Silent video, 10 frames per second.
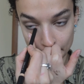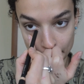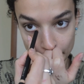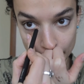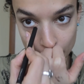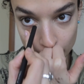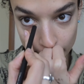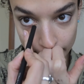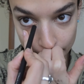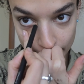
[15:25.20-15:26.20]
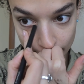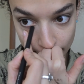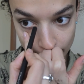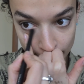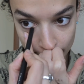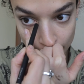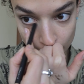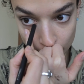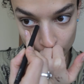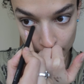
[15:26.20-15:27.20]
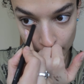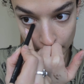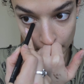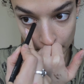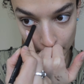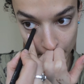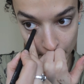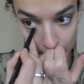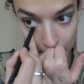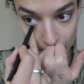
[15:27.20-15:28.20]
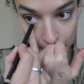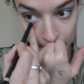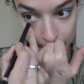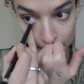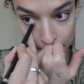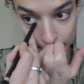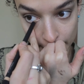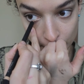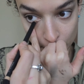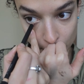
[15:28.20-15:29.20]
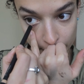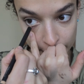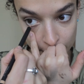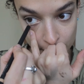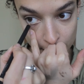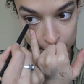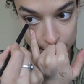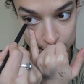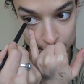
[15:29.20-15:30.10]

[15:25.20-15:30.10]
Putting quite a bit of it in the inner corner and bringing it all the way across.